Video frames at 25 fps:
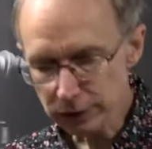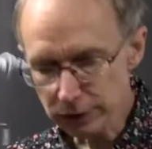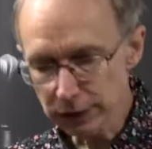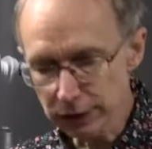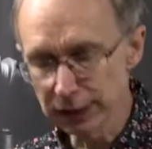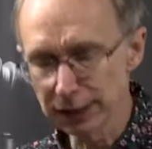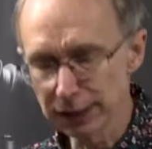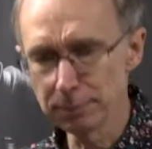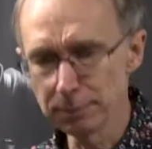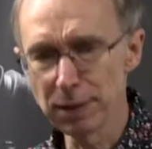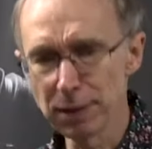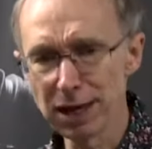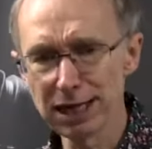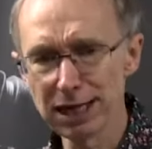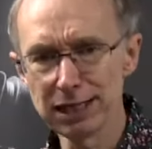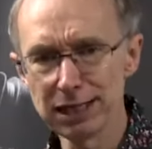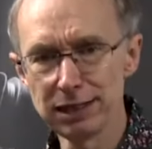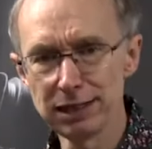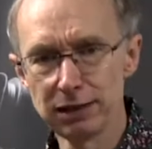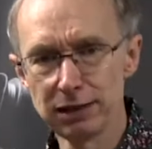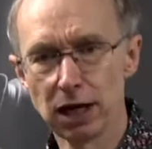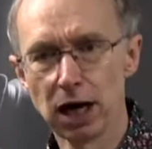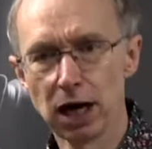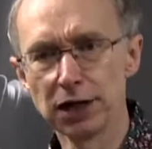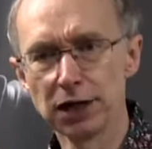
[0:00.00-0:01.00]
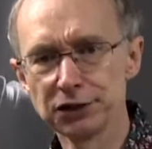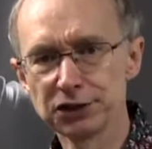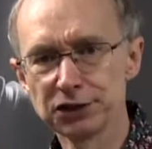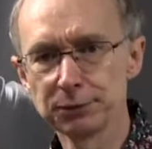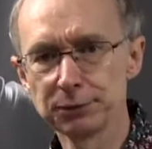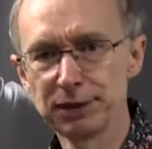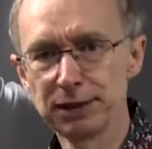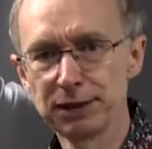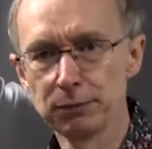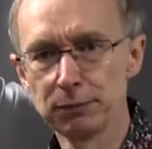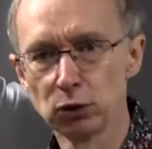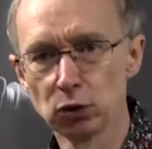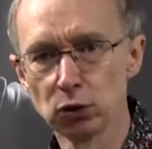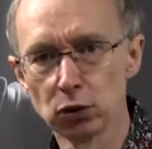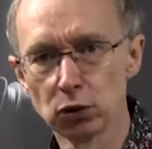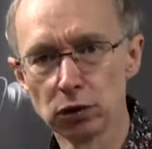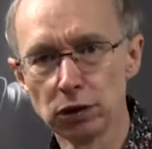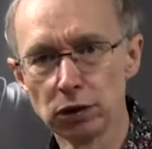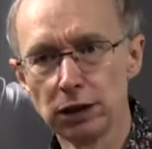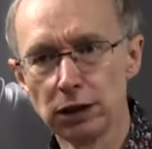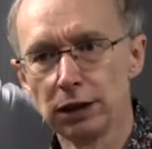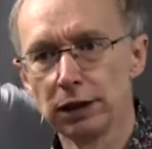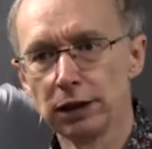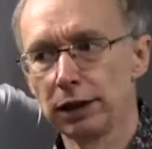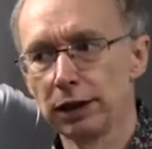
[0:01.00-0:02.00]
It may hunt a bit more.
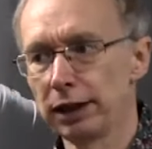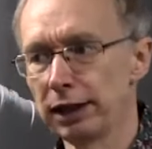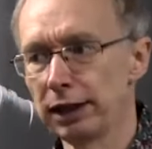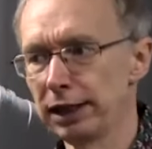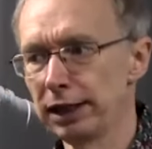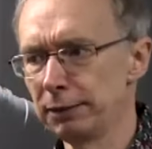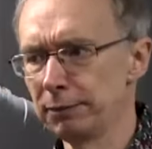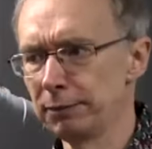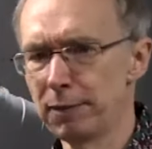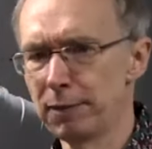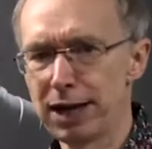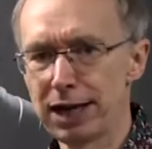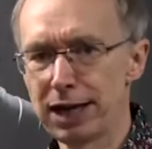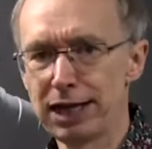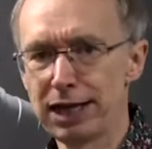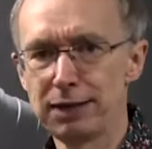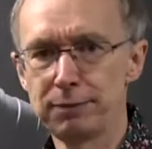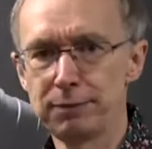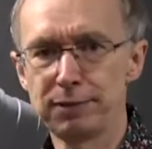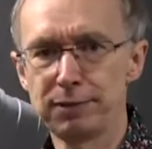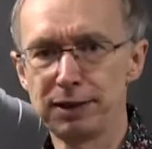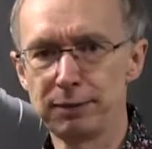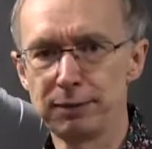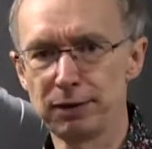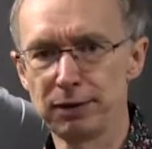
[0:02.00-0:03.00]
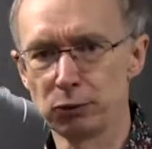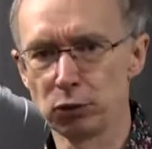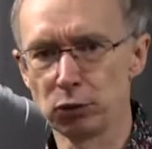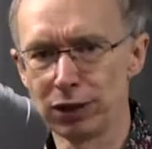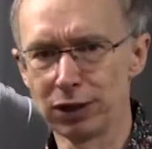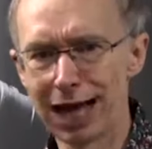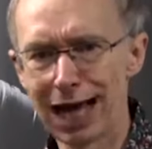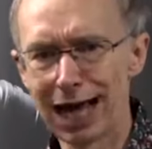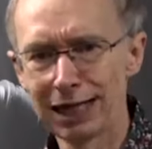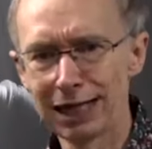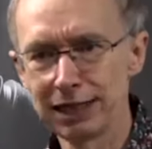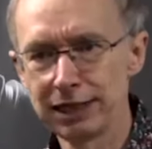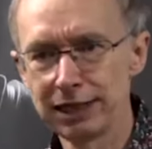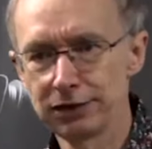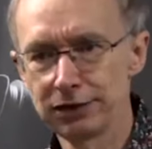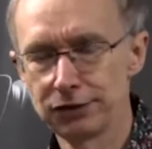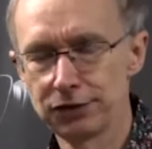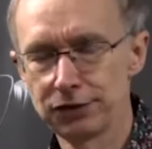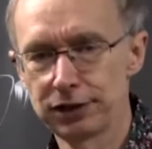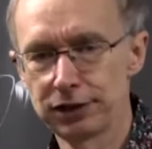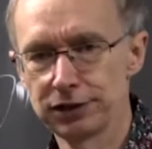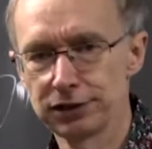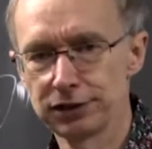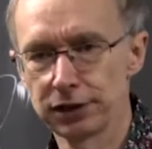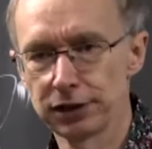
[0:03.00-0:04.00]
It may be a bit more laggy and
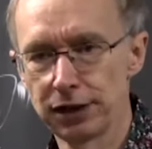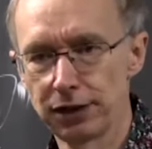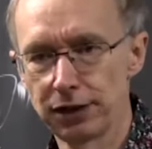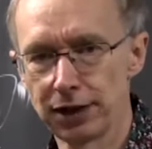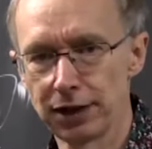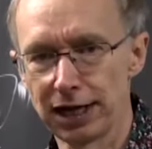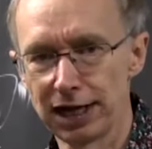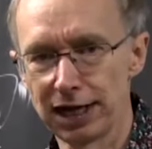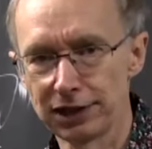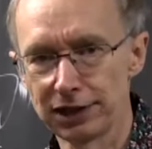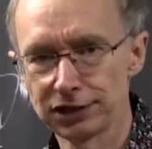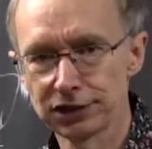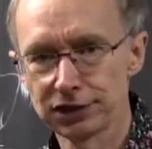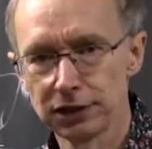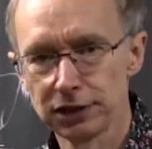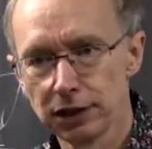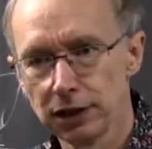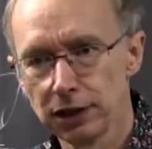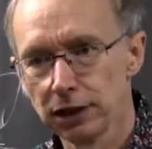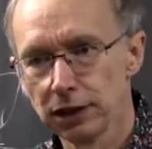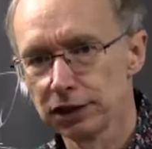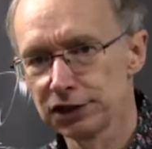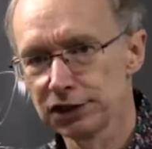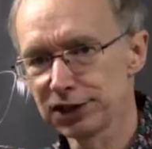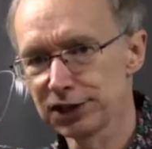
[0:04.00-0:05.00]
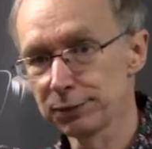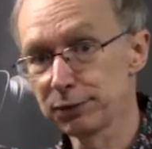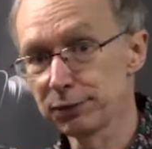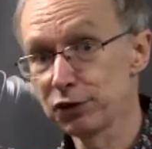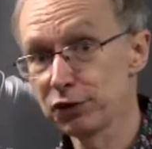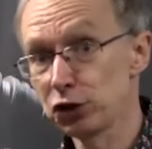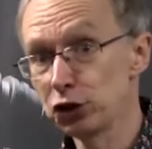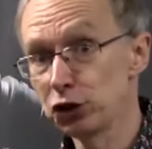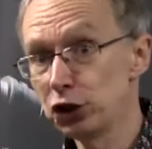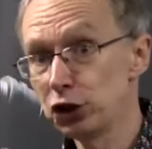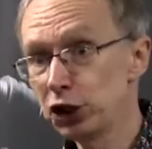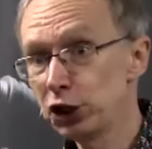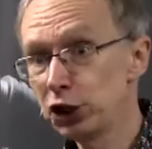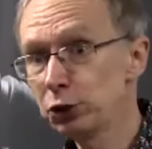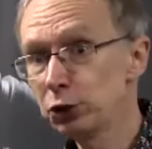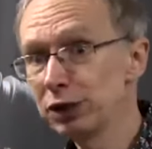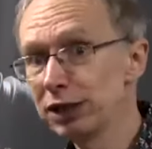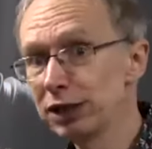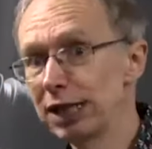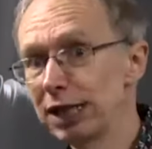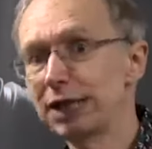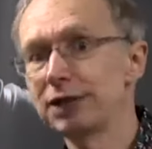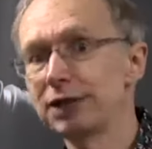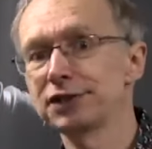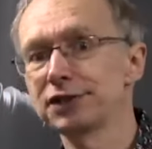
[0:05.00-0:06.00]
things like that. Some of the newer
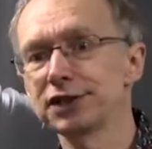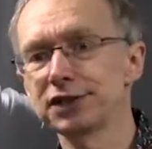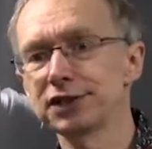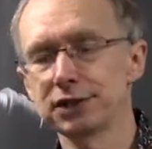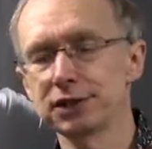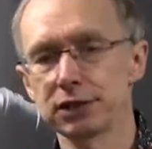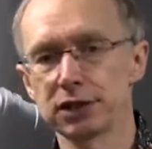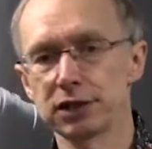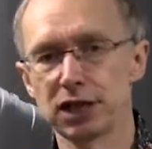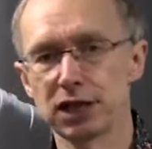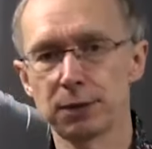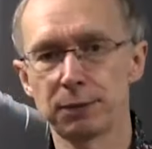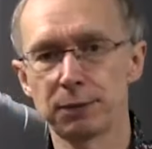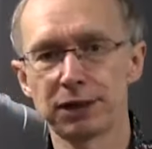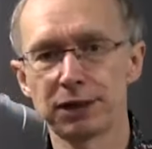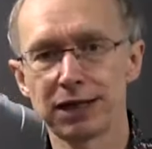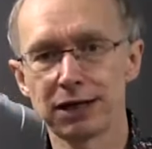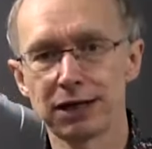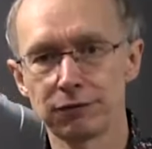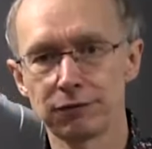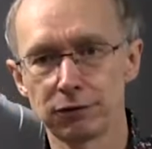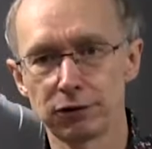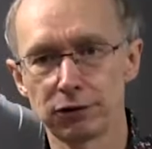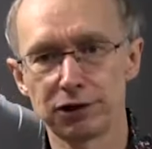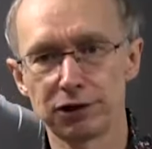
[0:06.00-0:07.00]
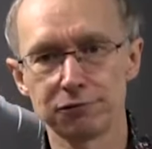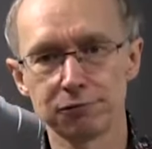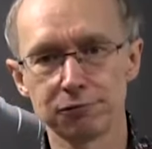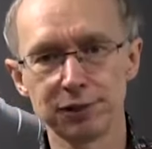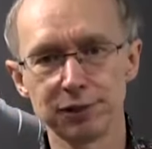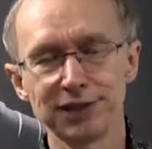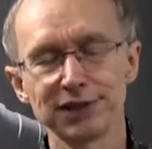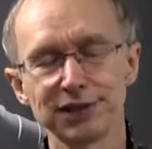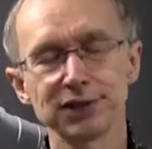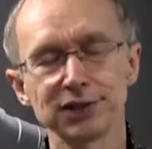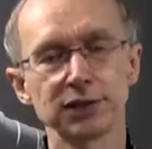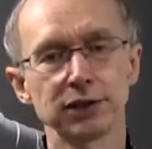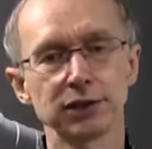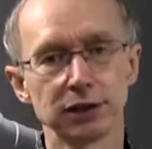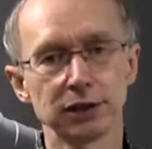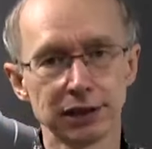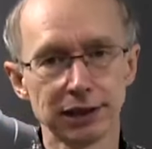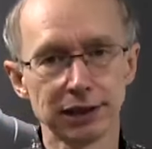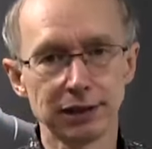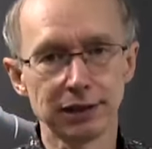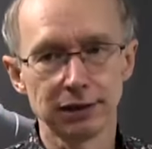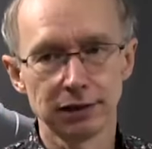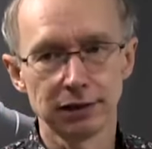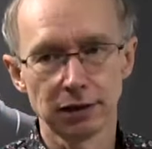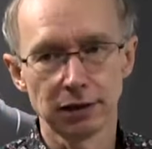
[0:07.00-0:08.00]
lenses that are coming out very
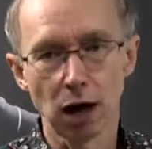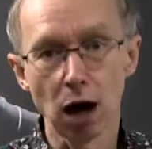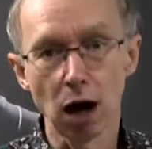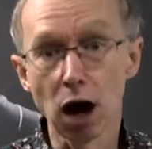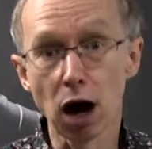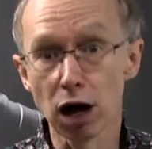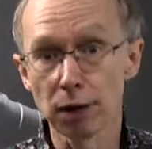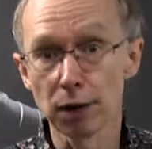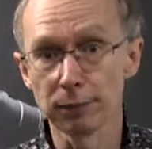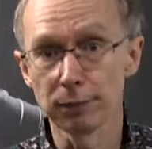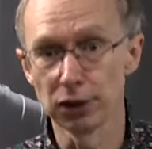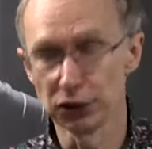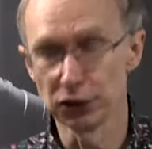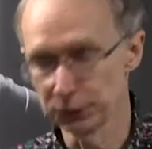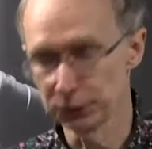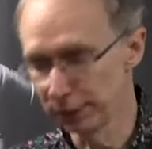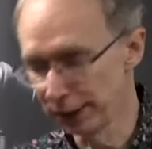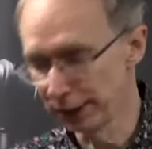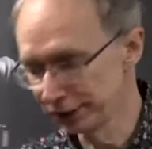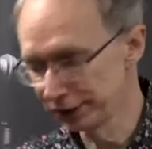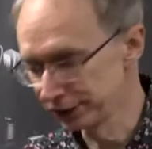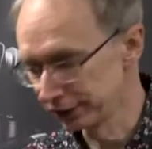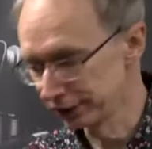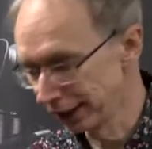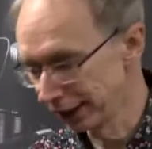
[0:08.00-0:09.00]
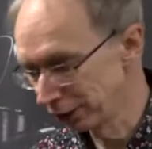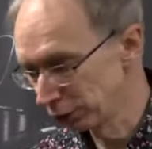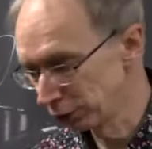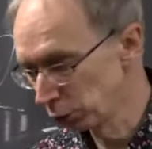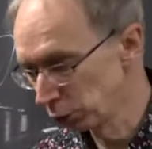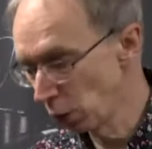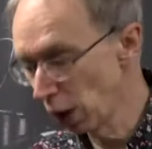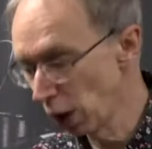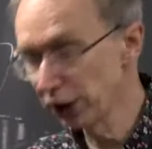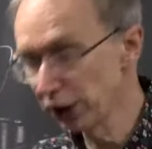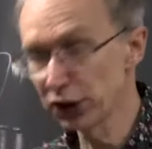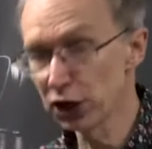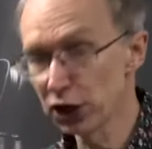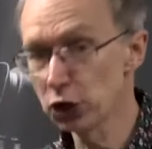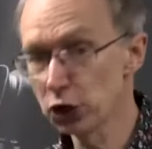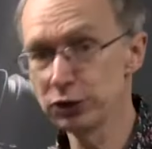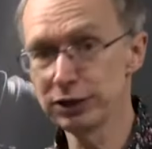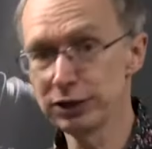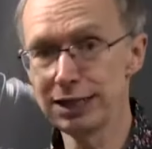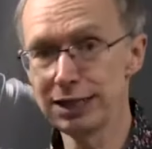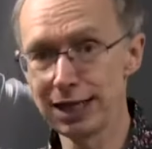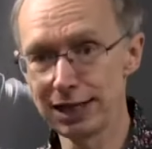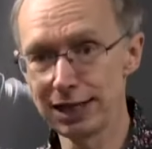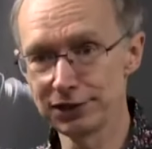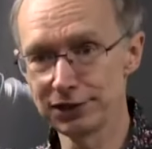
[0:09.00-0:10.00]
recently are much better. Now, the one and only
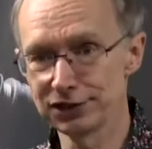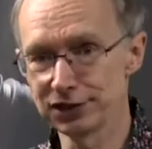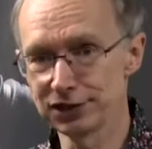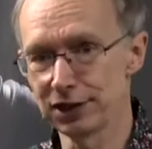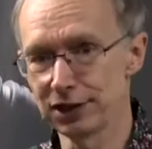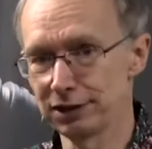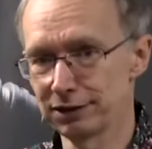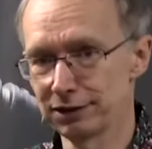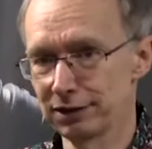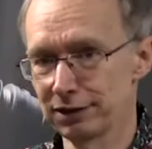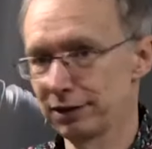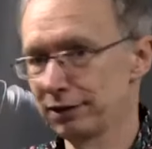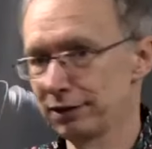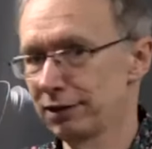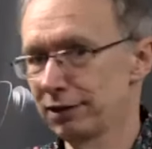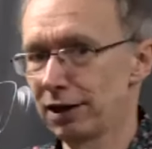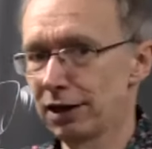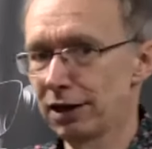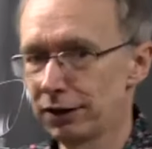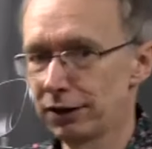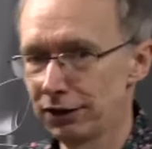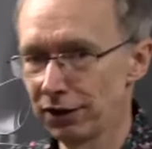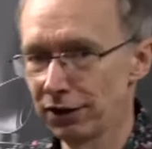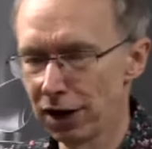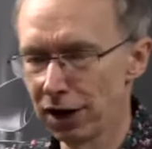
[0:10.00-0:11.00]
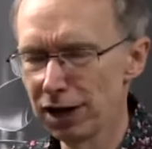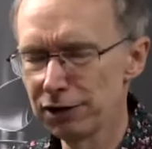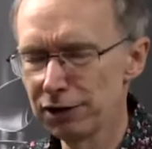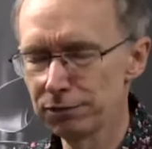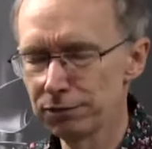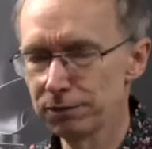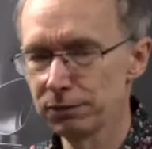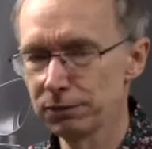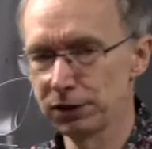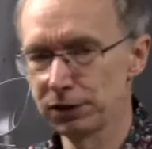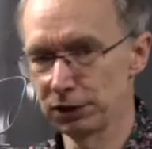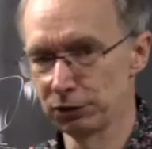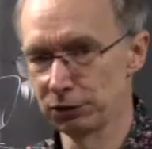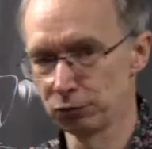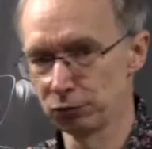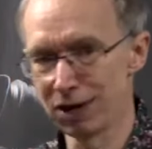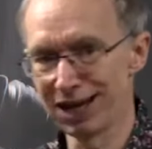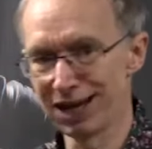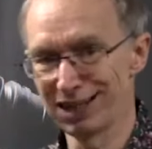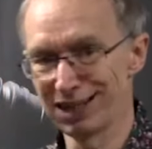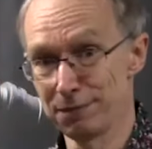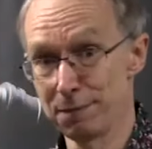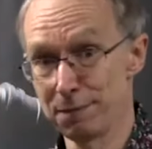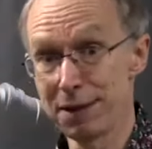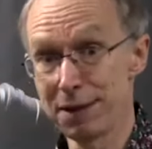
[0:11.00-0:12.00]
lens that I can
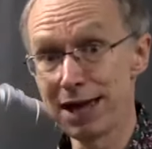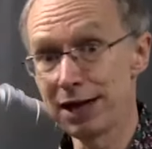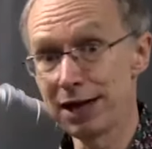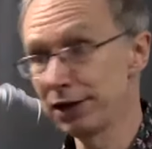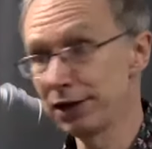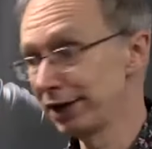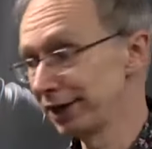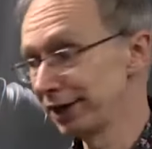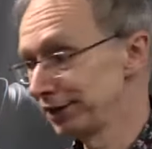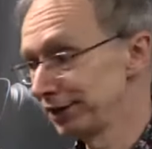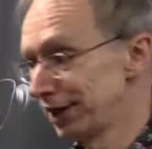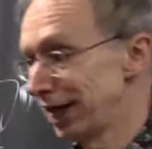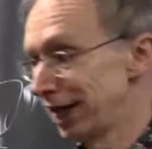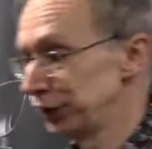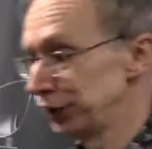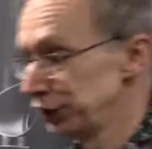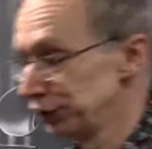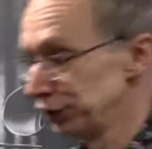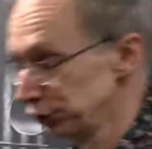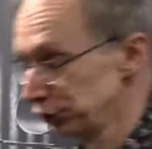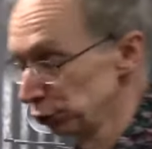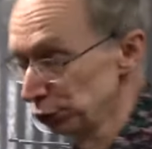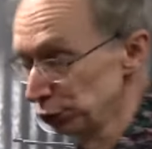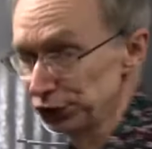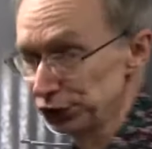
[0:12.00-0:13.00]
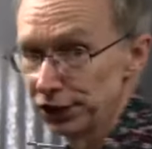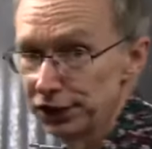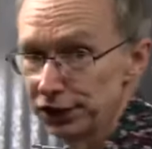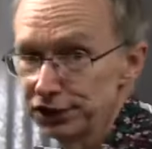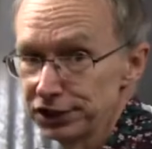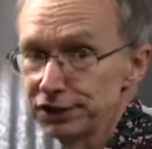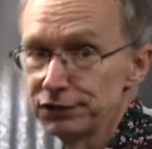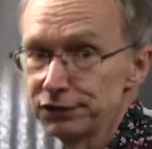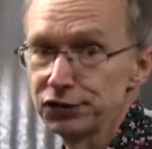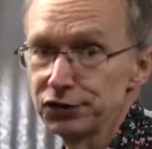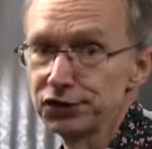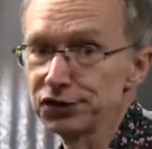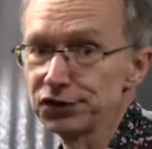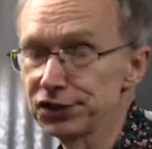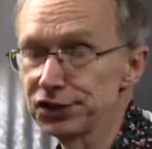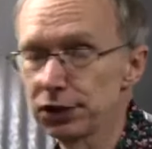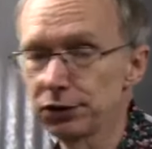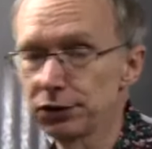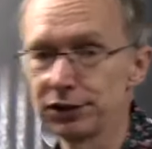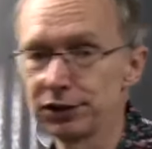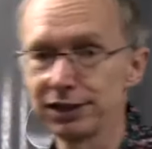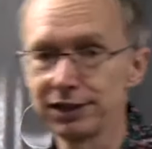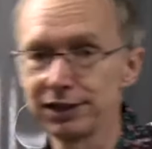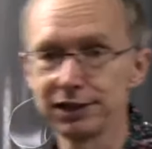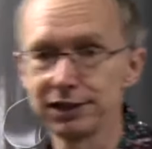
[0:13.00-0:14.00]
recommend as actually as an alternative to the
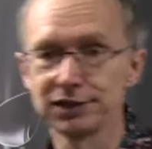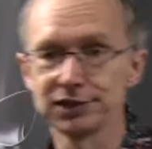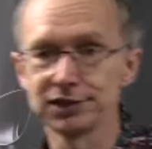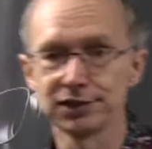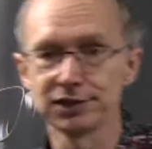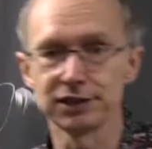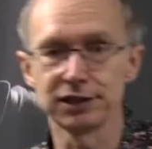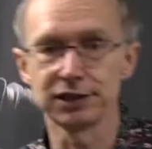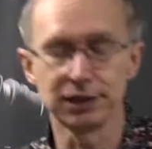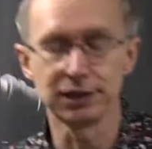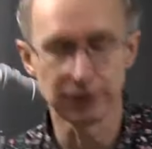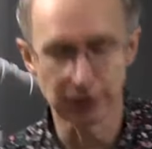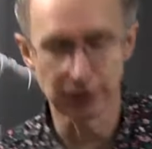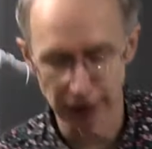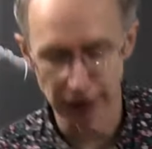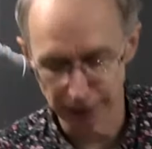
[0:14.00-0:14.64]
Sony is the